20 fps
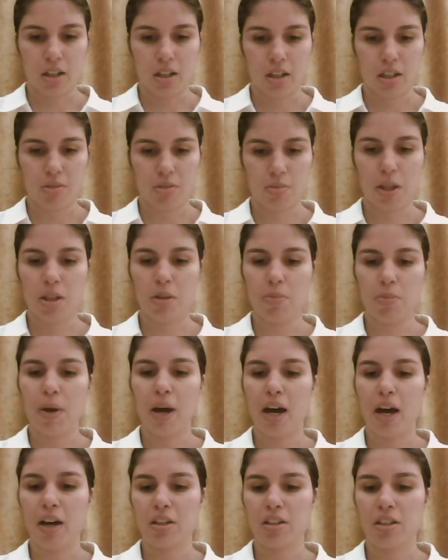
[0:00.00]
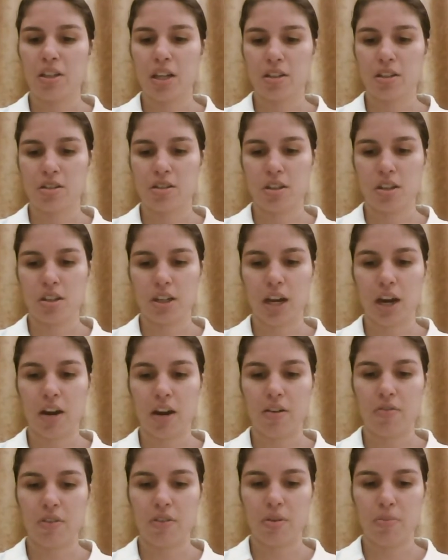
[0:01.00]
His mother parked next to the
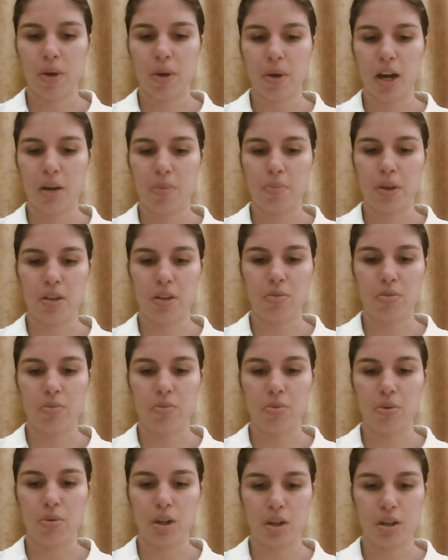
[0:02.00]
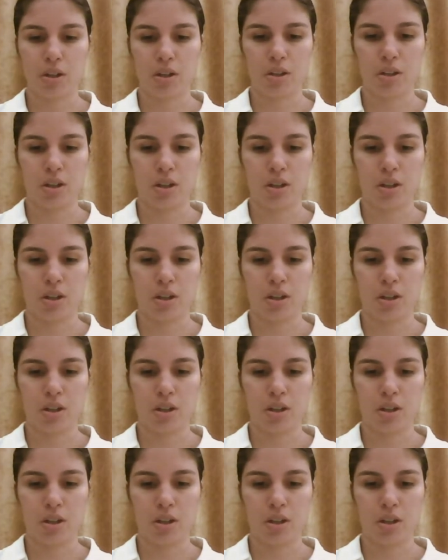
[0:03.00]
caravan park by the water.